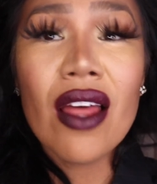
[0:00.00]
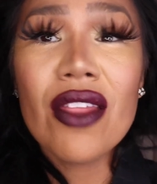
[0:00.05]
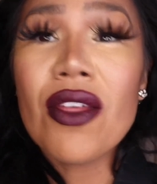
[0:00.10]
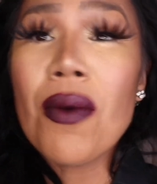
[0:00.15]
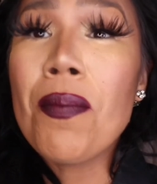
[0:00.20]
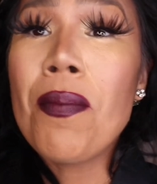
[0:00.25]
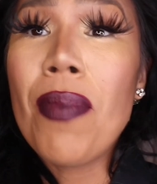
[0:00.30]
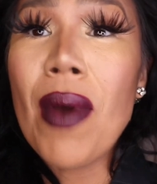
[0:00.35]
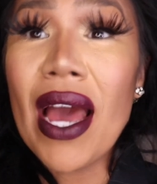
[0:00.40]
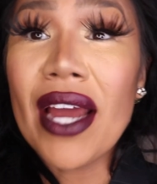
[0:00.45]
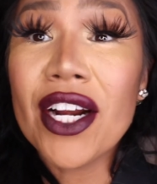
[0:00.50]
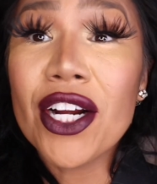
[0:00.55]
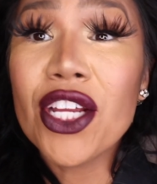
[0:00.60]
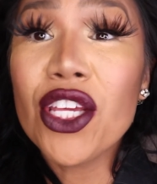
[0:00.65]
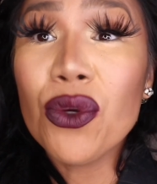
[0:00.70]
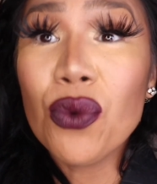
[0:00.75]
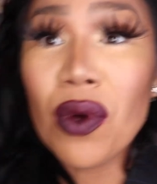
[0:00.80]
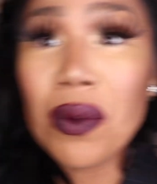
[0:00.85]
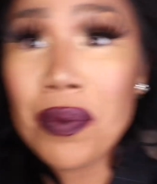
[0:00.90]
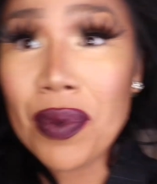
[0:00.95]
the better
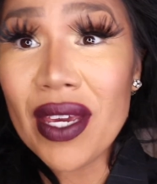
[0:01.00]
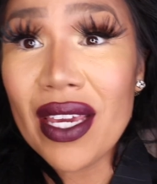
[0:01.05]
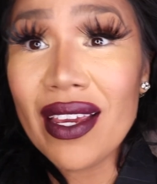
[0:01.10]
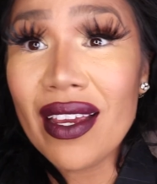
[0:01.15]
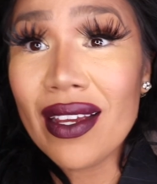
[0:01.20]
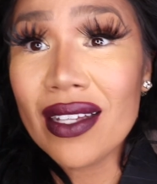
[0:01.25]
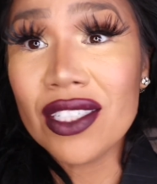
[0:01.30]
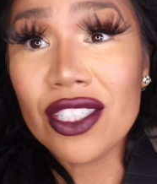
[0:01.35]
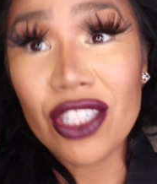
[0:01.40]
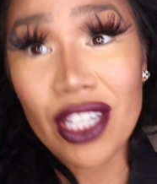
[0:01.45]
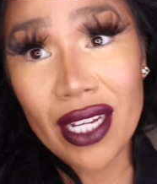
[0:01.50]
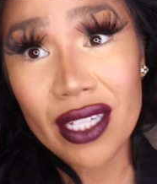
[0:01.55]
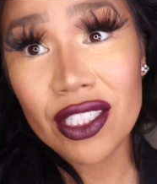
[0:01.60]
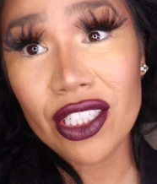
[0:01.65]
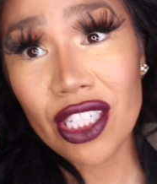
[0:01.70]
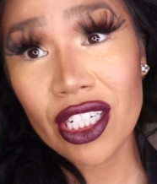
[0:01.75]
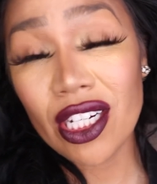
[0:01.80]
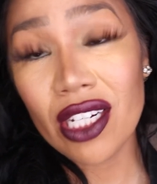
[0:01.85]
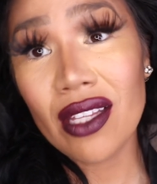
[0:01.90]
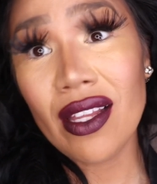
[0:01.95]
you will be in
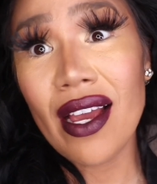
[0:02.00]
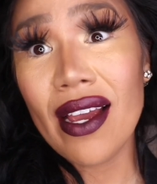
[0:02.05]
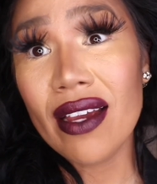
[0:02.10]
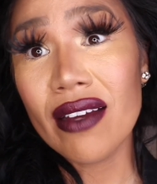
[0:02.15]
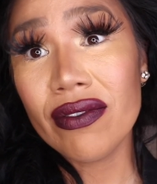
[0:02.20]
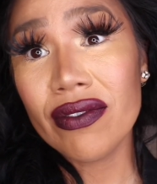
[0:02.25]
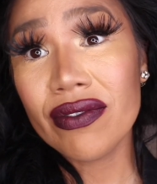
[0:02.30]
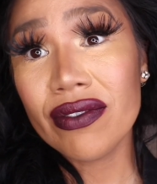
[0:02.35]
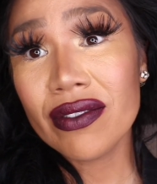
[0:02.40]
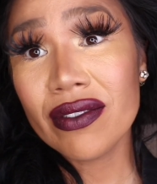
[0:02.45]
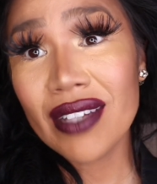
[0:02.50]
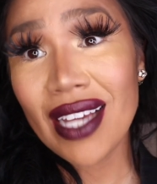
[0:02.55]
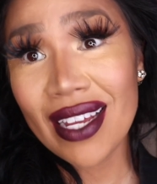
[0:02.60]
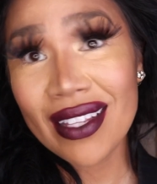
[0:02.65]
changing your life.